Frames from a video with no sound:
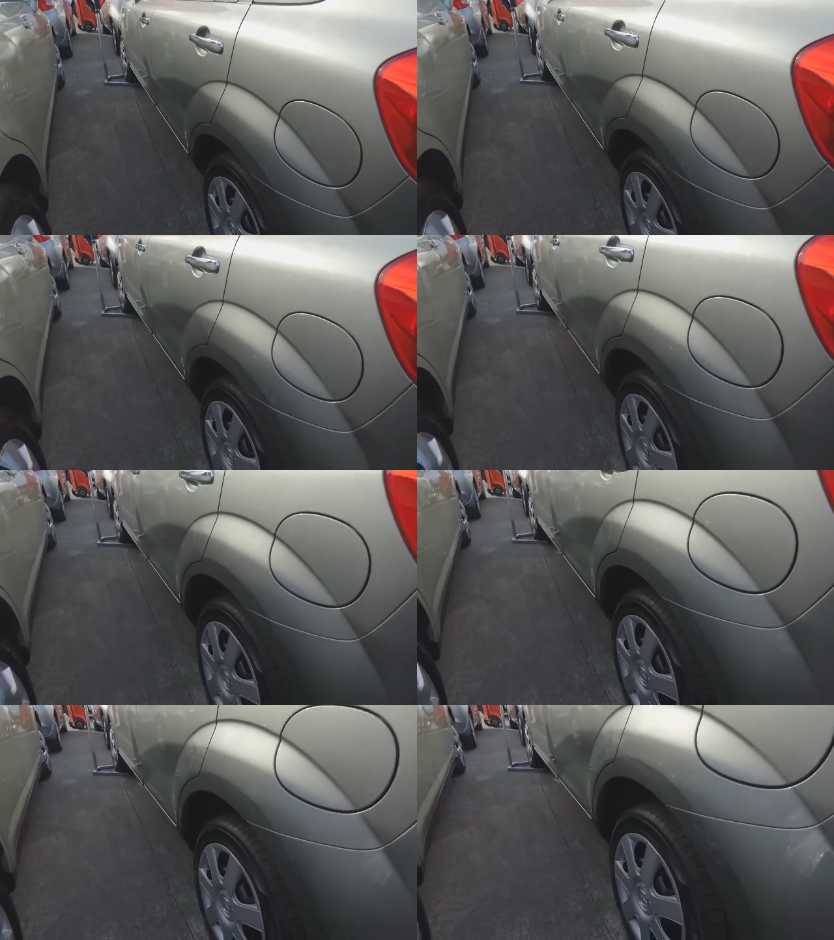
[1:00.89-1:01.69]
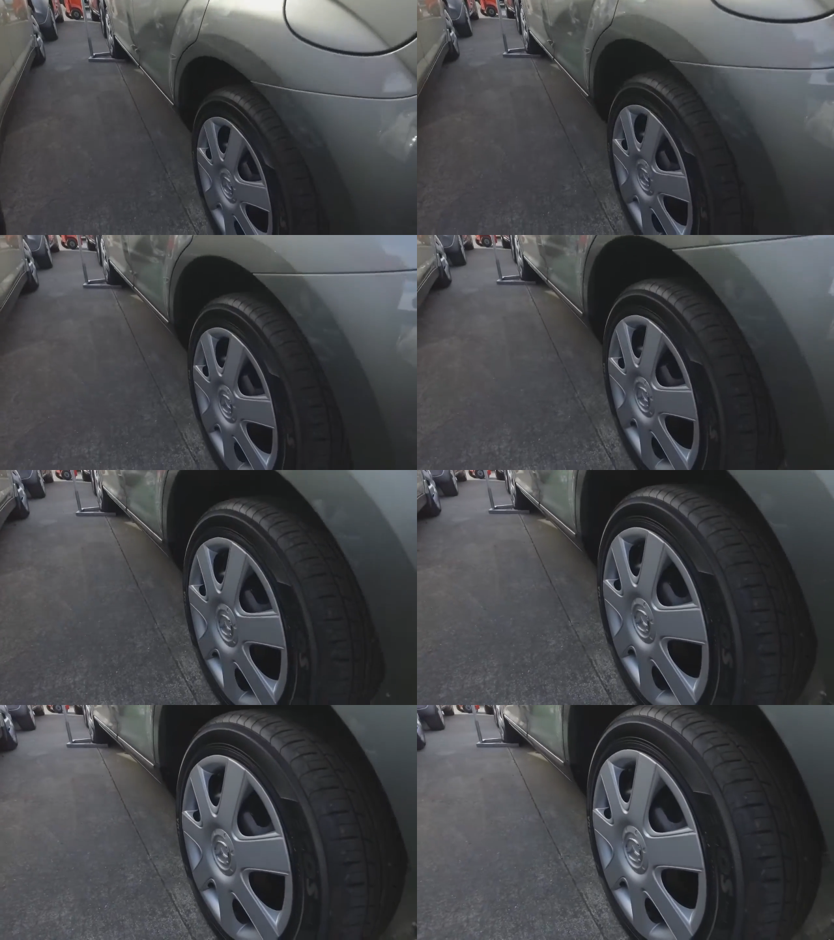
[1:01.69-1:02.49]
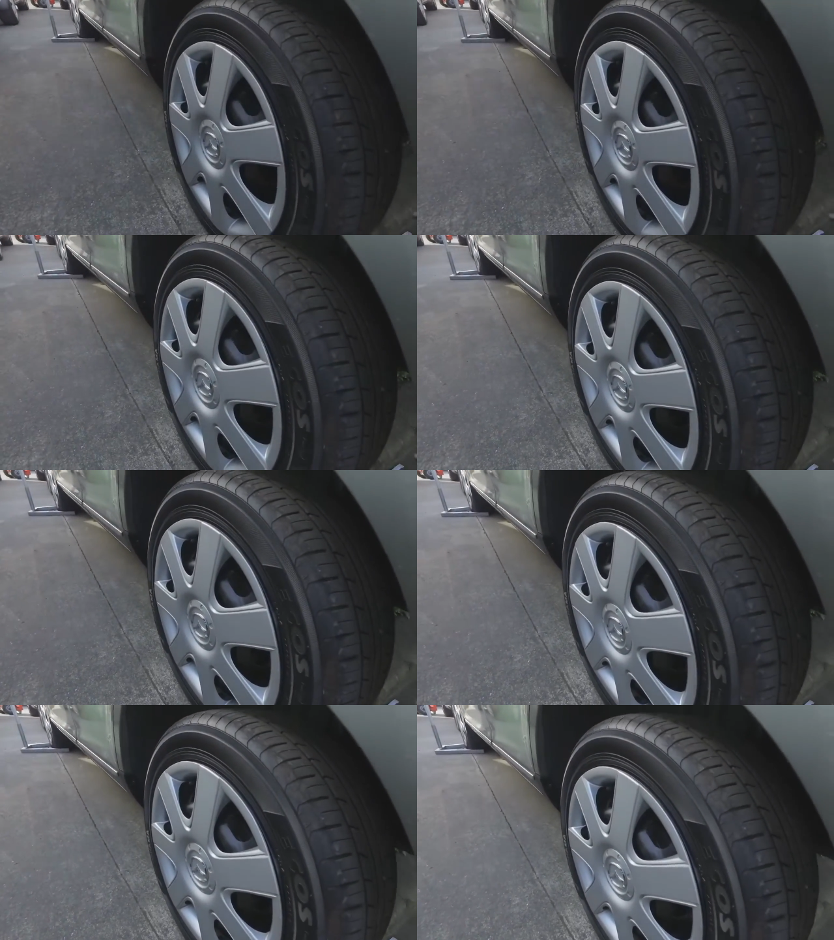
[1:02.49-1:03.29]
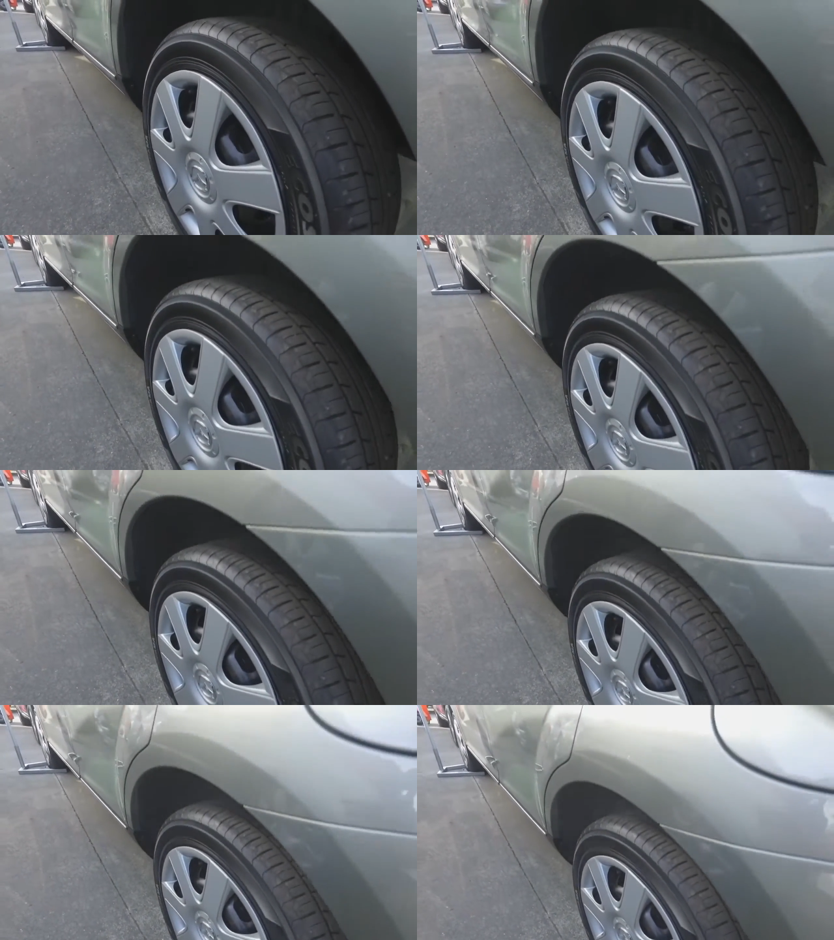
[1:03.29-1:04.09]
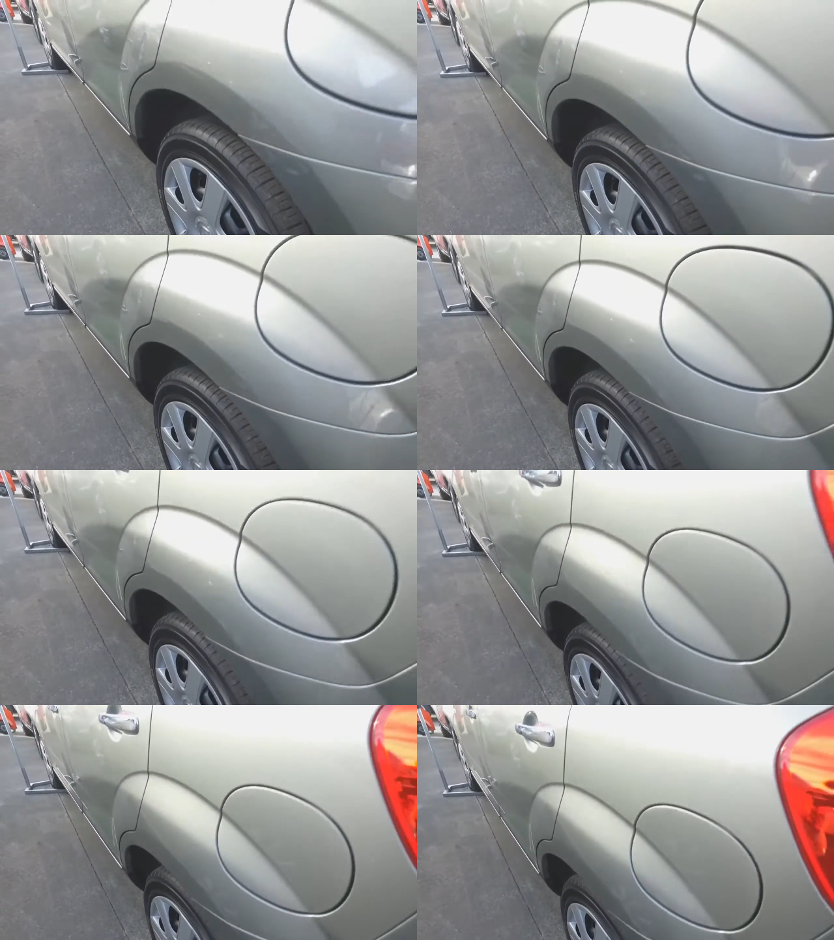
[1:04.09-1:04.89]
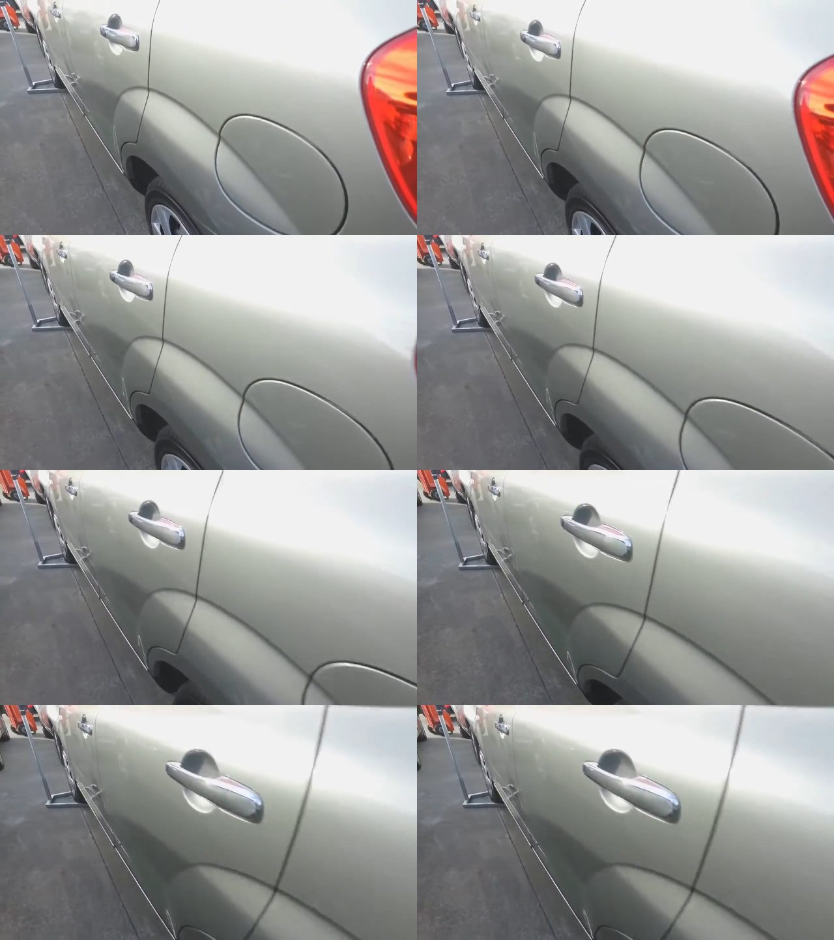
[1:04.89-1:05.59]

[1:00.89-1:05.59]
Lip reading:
(no speaker visible)